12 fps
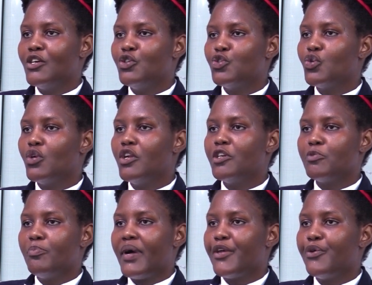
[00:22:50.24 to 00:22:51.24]
should
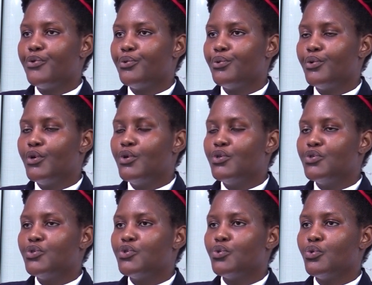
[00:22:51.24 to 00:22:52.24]
not buy you
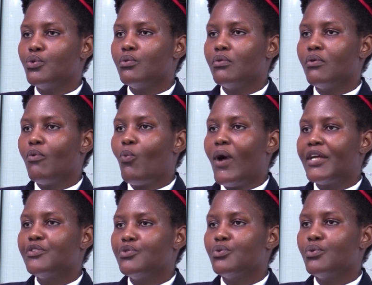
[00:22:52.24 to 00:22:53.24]
to
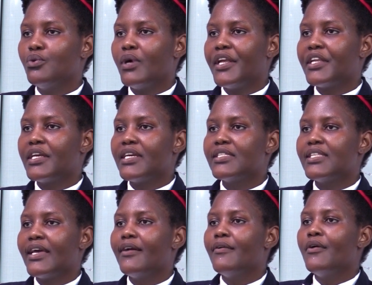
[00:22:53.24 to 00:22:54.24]
want to engage
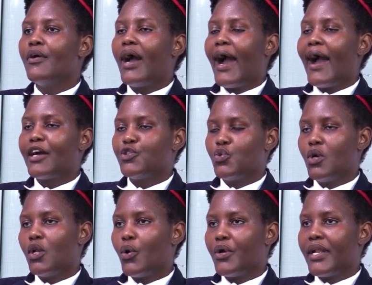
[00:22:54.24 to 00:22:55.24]
the
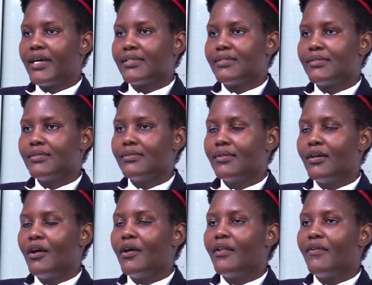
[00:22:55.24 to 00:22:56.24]
actual owners.
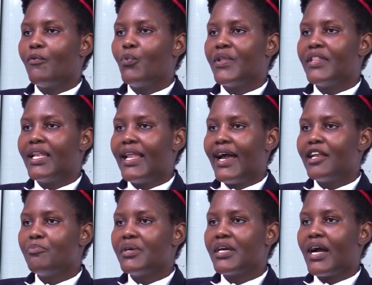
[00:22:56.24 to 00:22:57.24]
With
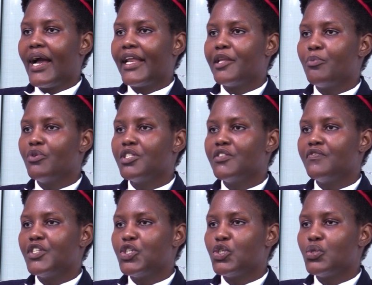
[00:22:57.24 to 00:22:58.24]
land being an emotive
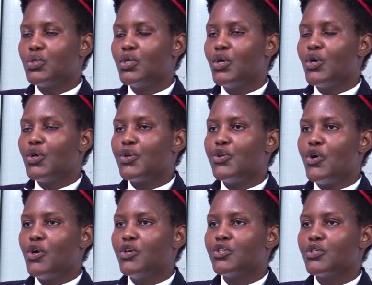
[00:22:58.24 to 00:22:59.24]
issue,
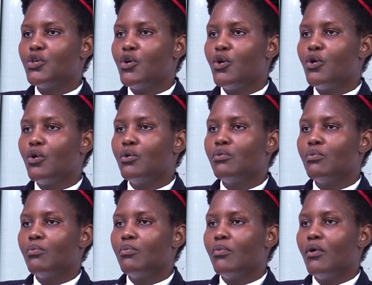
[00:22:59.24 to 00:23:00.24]
don't go
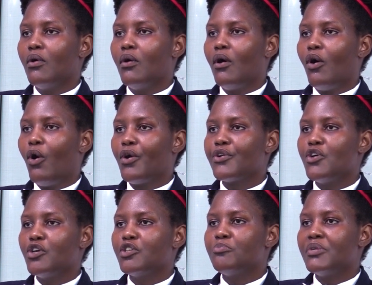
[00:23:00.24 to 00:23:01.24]
or
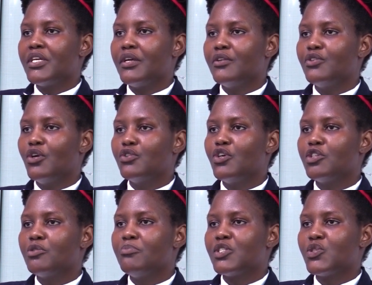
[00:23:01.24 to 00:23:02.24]
don't be